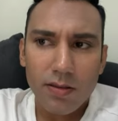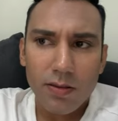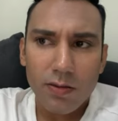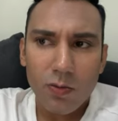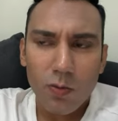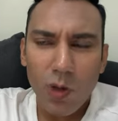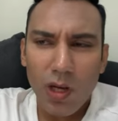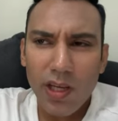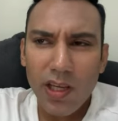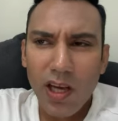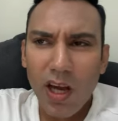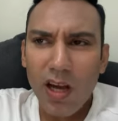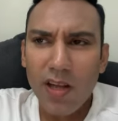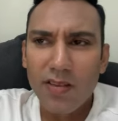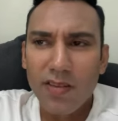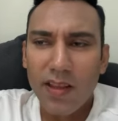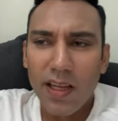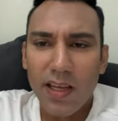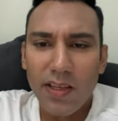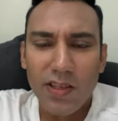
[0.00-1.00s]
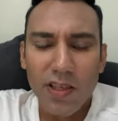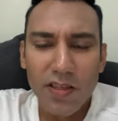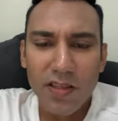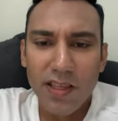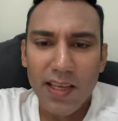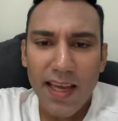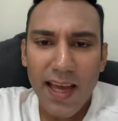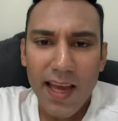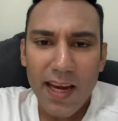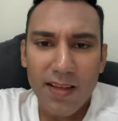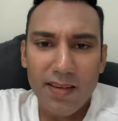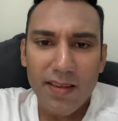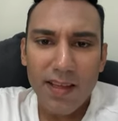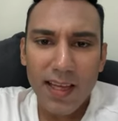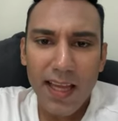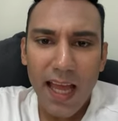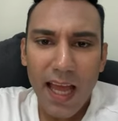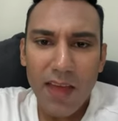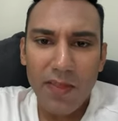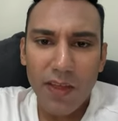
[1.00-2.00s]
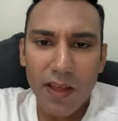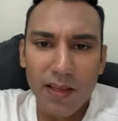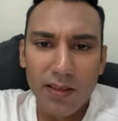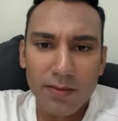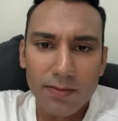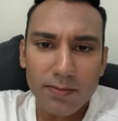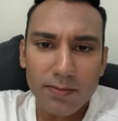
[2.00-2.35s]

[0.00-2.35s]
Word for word: Why can't they just get it together?